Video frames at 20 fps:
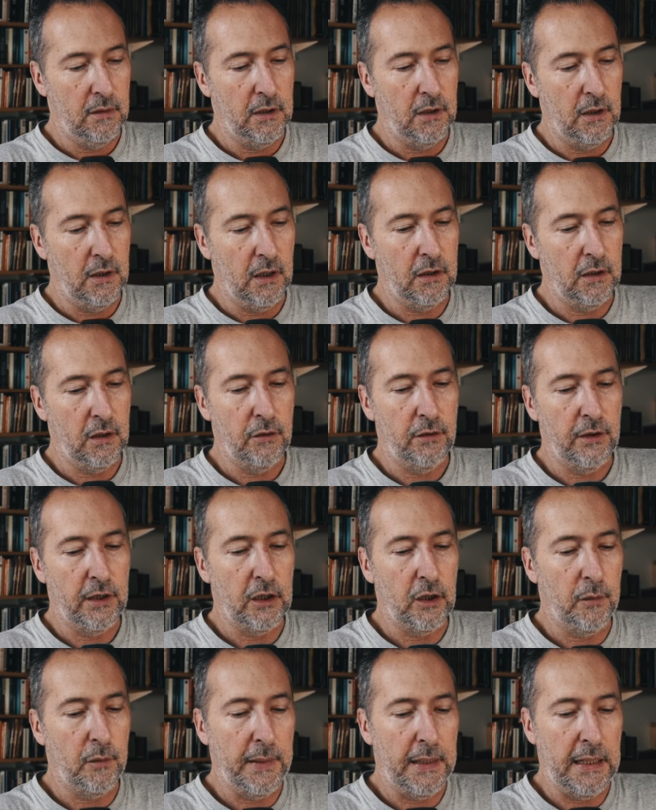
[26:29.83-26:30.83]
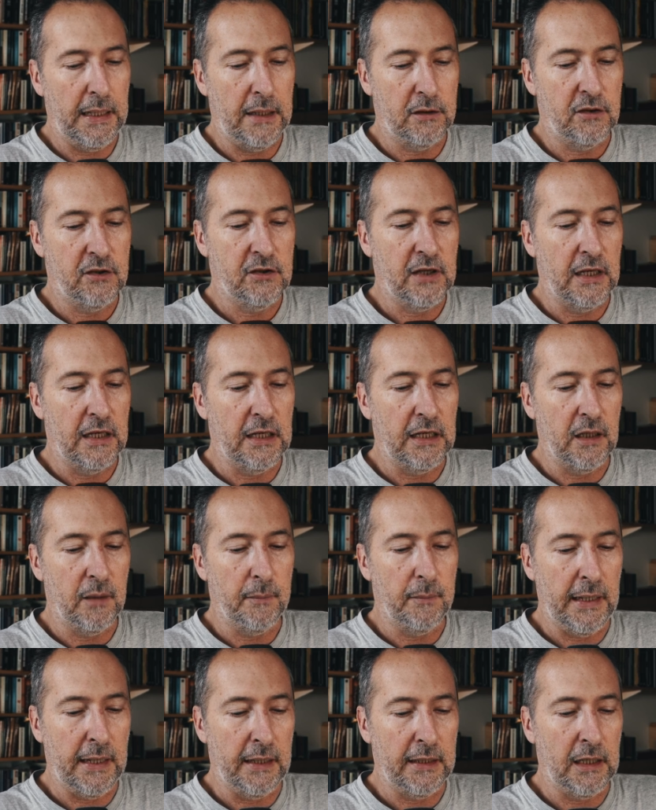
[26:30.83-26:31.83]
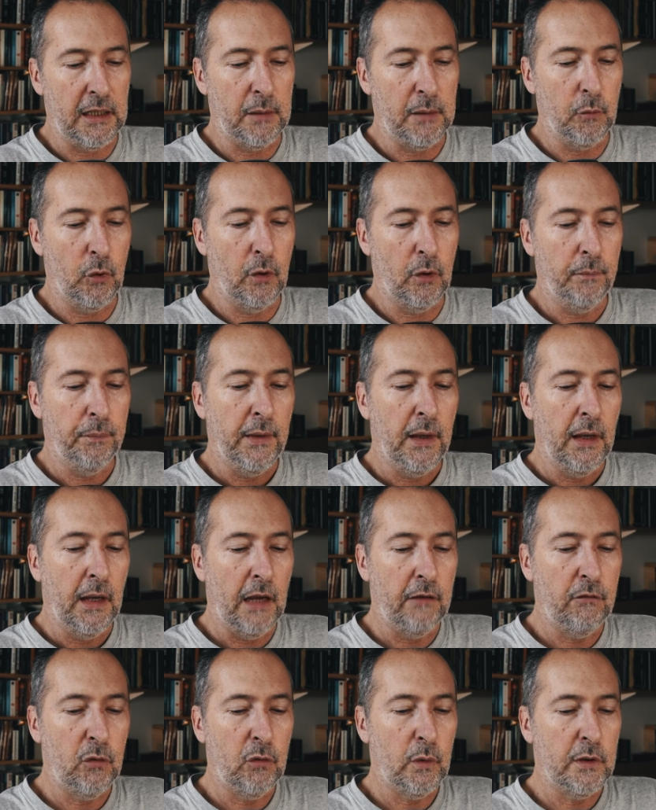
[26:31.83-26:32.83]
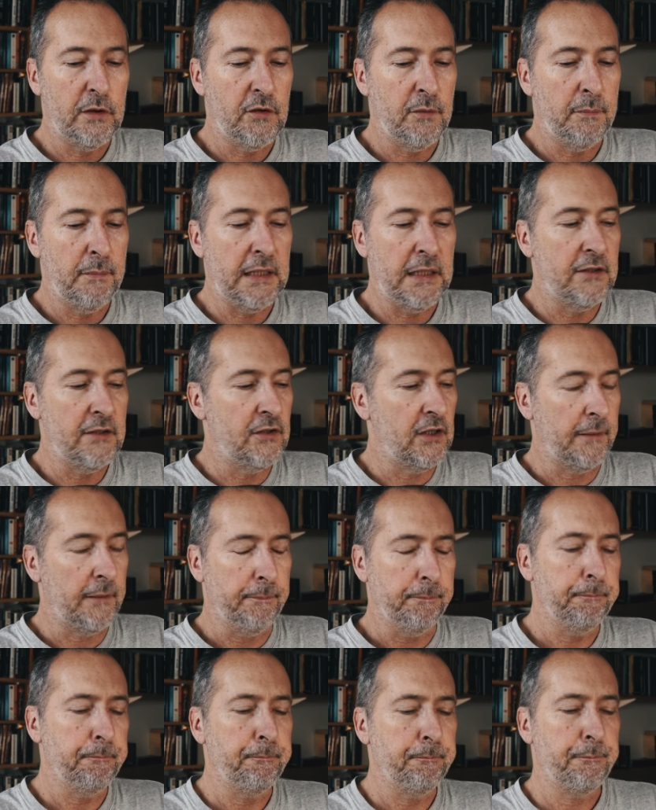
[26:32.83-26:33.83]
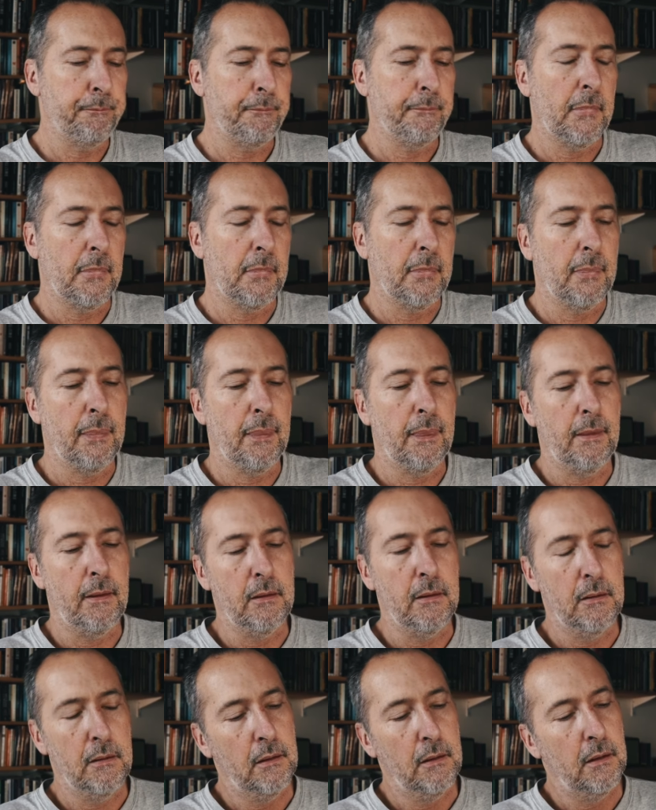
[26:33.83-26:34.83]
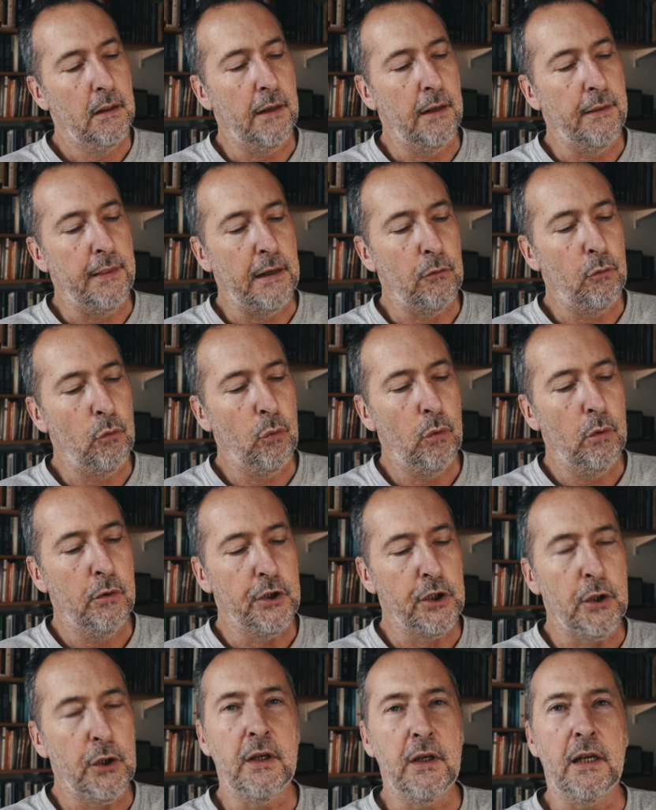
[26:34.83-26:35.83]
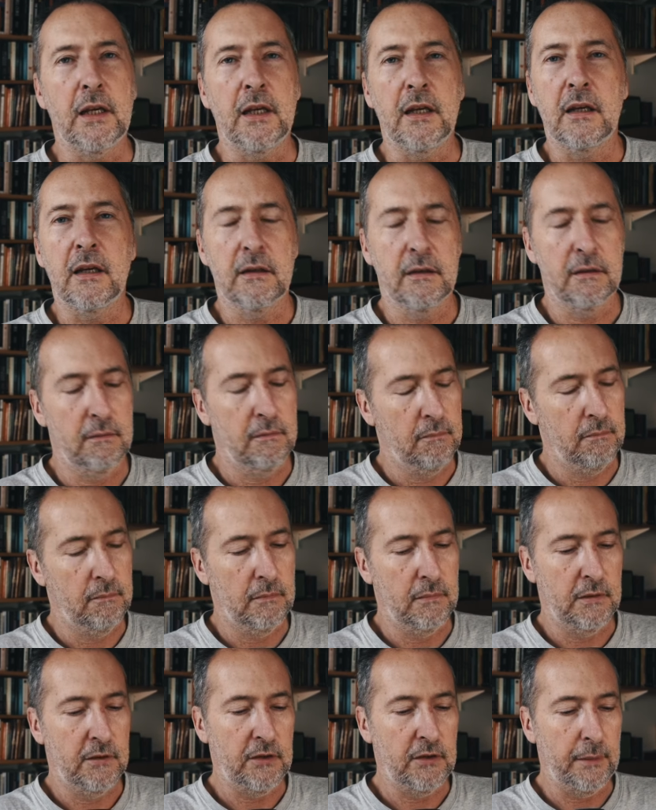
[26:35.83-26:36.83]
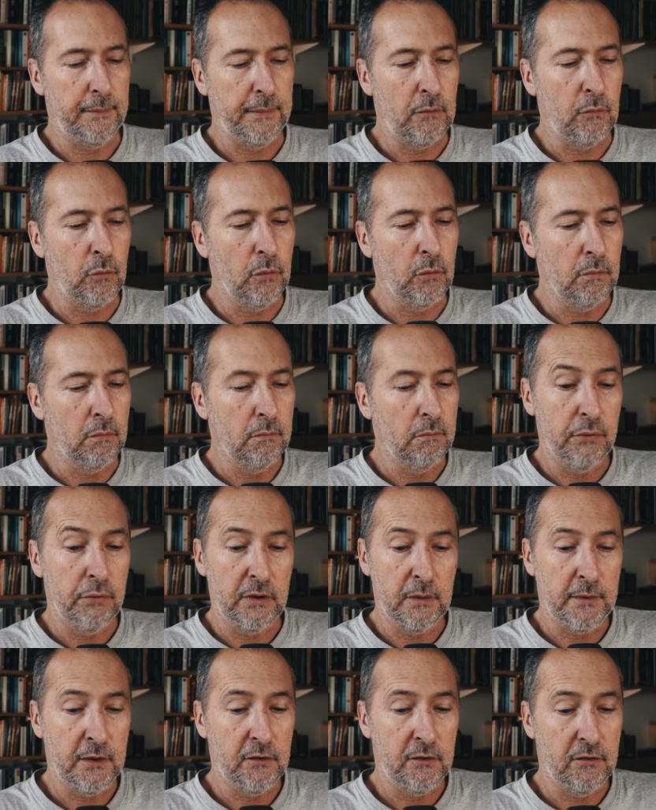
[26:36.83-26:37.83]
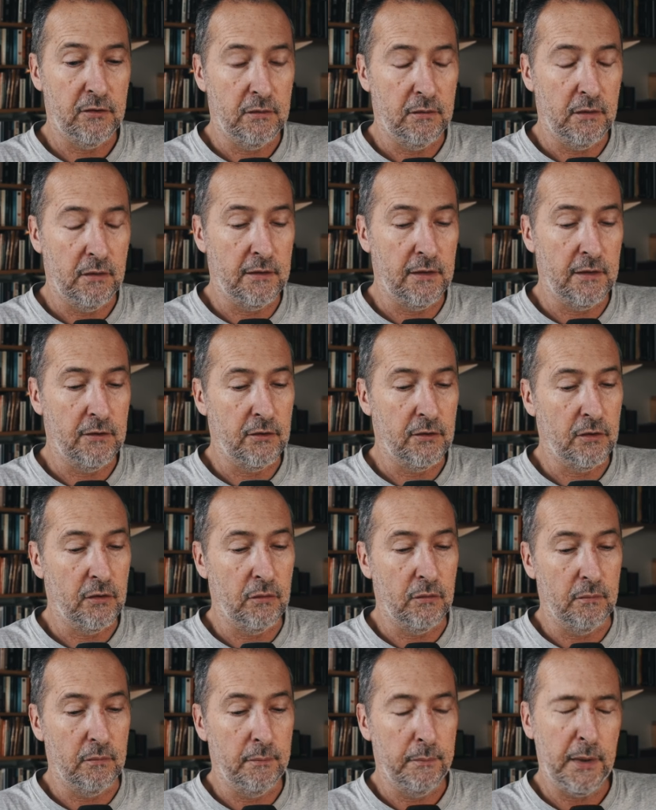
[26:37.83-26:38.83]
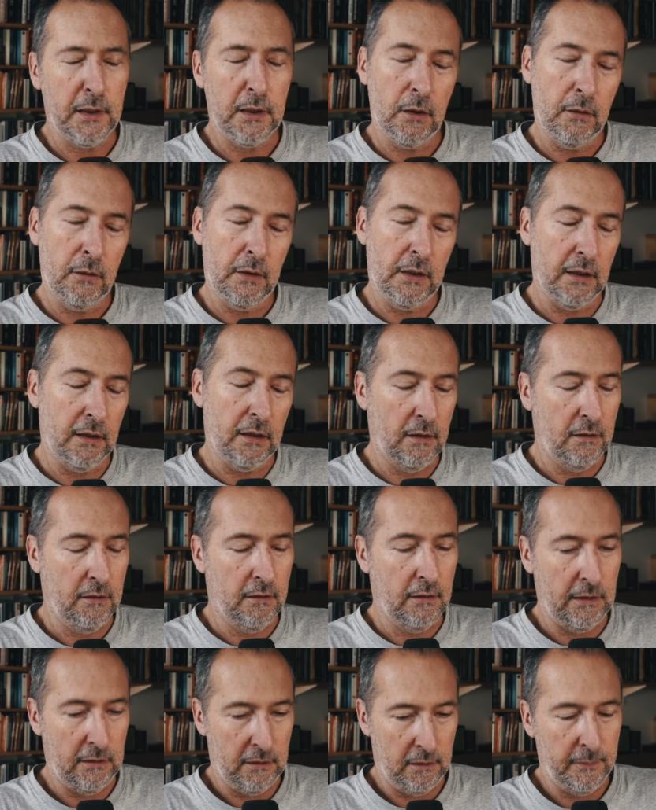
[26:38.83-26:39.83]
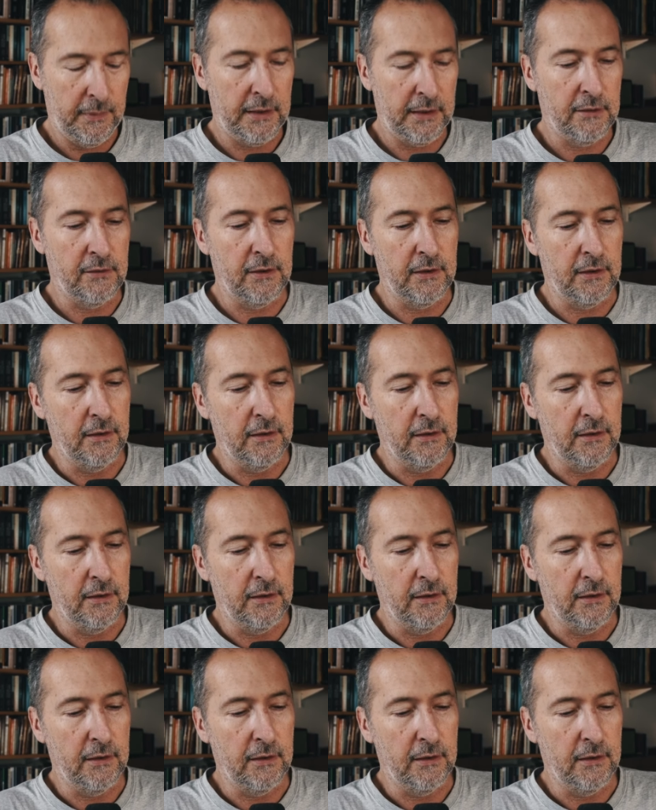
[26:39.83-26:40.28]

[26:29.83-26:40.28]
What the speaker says: I don't think you'd be allowed to say little man anymore. Everyone's amazing. And they're all unique, except they're all pretty much identical, but unique and amazing.